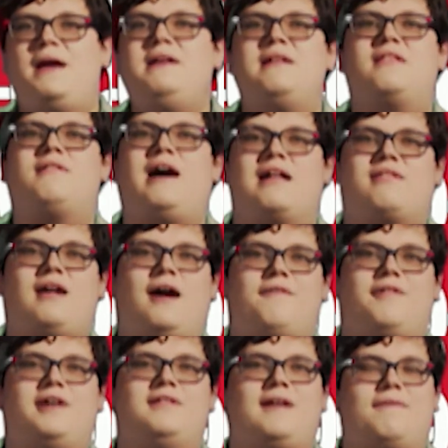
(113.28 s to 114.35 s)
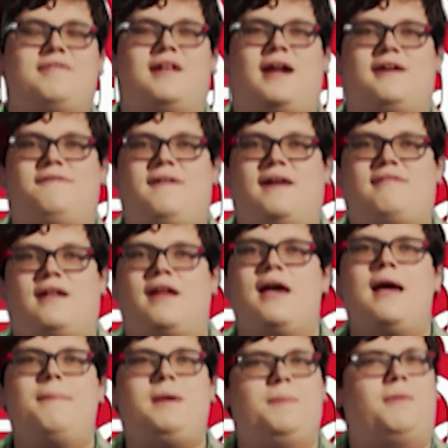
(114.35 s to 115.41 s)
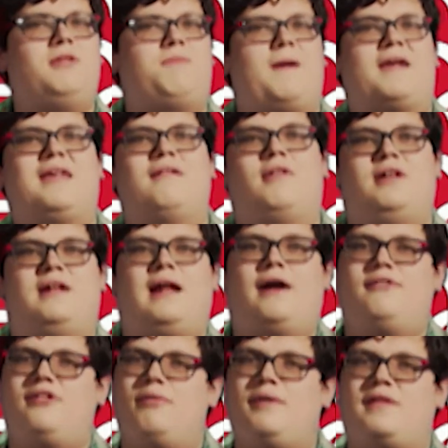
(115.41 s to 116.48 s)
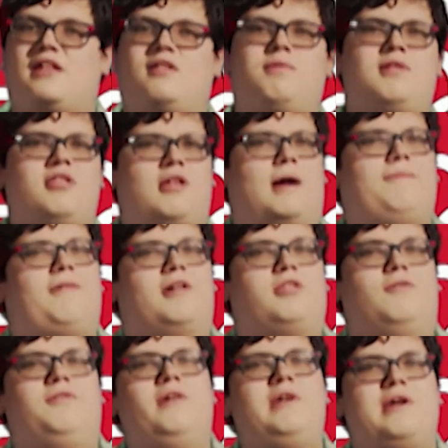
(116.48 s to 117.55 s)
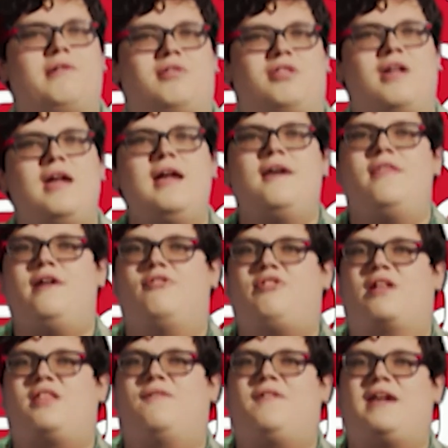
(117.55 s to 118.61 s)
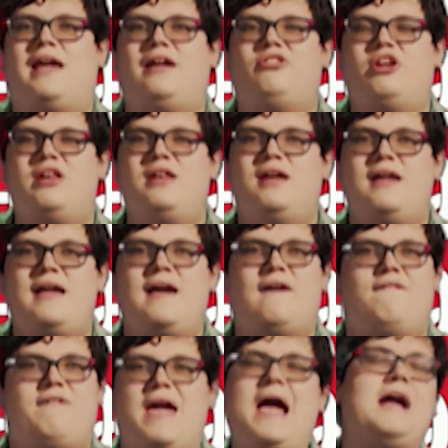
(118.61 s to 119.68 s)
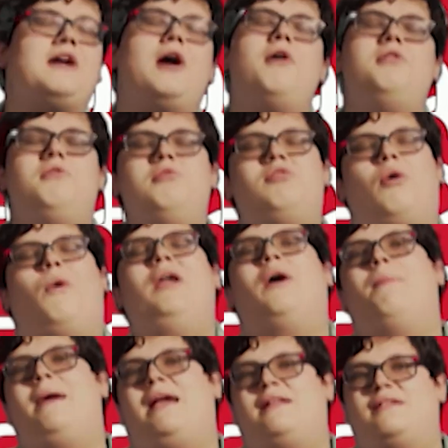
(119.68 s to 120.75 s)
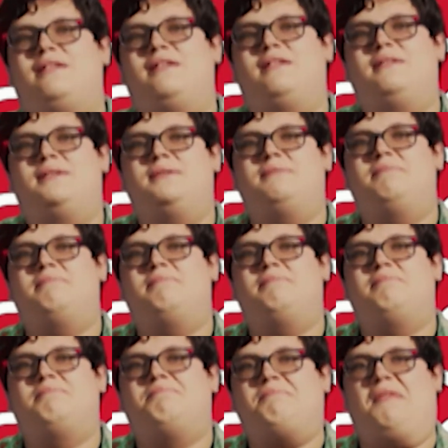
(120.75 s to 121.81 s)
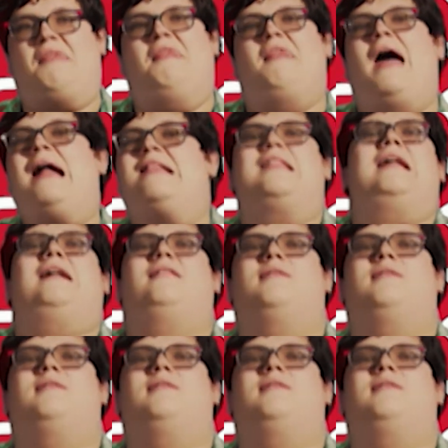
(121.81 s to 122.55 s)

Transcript: glass covering left it unaffected, people speculated how doing this would stop fossil fuel use. Their justification? Van Gogh used oil paint. That's it.